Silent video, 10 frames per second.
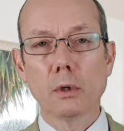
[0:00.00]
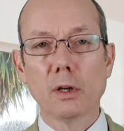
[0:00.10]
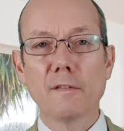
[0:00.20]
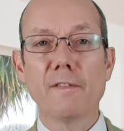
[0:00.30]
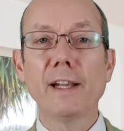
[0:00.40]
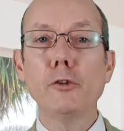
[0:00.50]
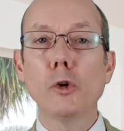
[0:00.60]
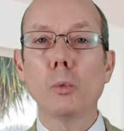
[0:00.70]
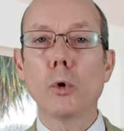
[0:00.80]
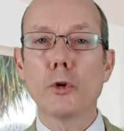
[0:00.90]
and find
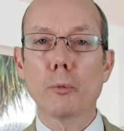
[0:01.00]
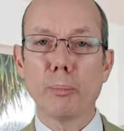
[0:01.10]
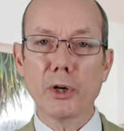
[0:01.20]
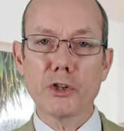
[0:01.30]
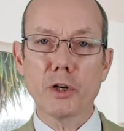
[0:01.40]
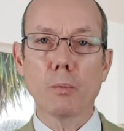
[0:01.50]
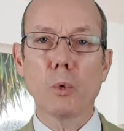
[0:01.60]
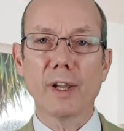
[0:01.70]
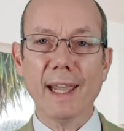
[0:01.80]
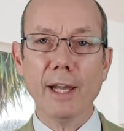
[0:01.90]
out what your budget
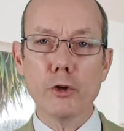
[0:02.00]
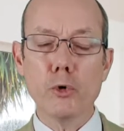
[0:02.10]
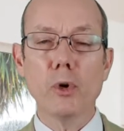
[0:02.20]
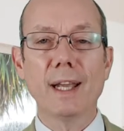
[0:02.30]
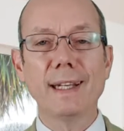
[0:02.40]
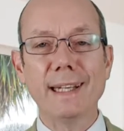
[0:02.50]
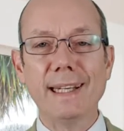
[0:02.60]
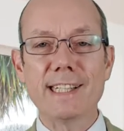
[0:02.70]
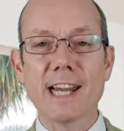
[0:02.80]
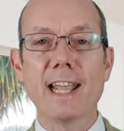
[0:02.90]
will get you in
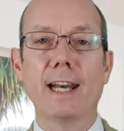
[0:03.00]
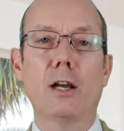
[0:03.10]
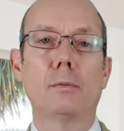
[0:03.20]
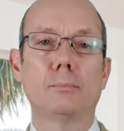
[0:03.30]
each area.